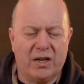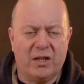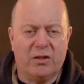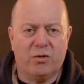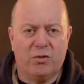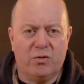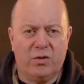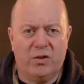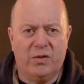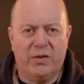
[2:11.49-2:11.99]
it
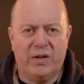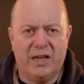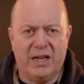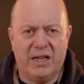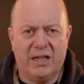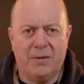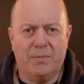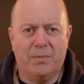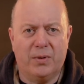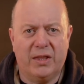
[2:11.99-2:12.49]
thought you
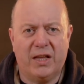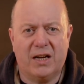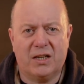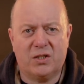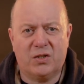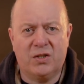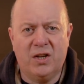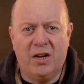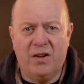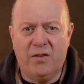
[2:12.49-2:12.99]
needed, but
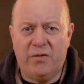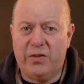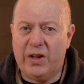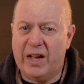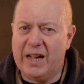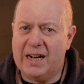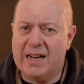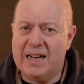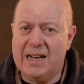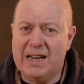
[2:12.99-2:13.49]
that's
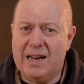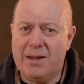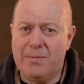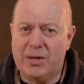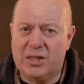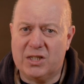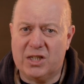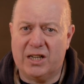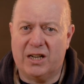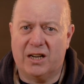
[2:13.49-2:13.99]
fairly
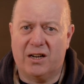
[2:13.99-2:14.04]
limiting,